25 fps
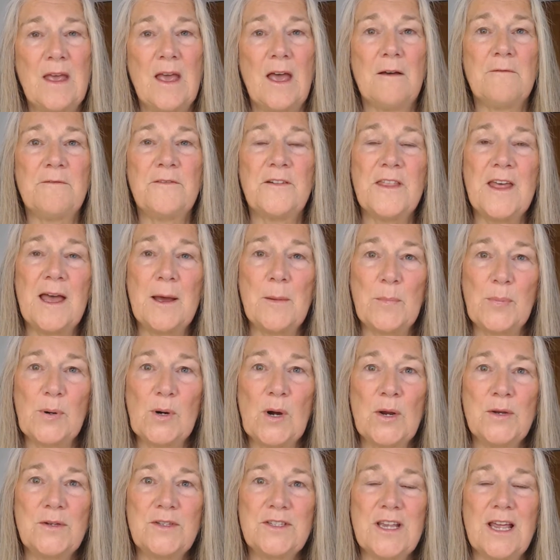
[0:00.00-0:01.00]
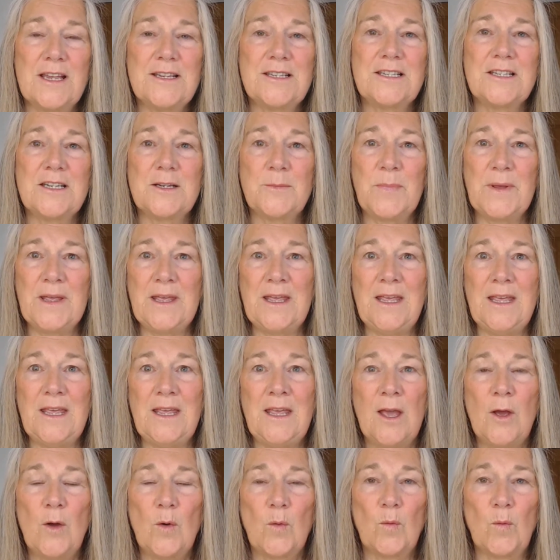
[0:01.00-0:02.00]
And for that process to
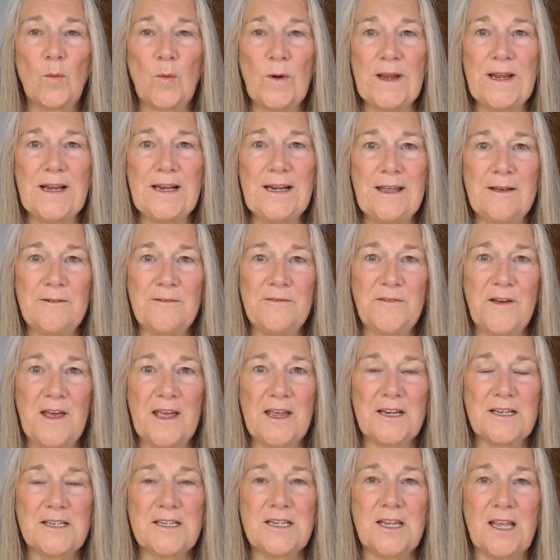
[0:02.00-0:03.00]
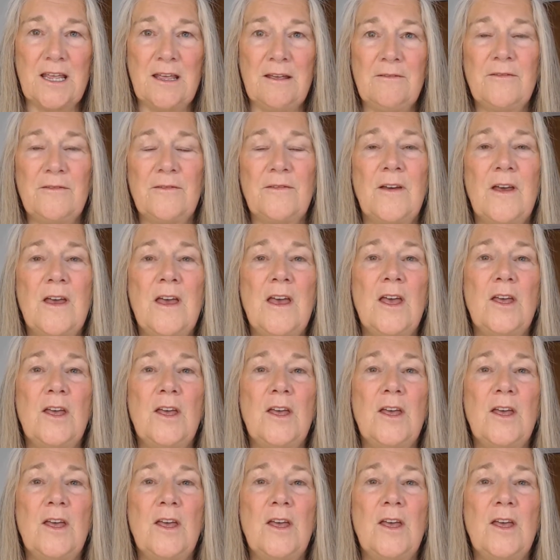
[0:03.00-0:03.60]
be really effective,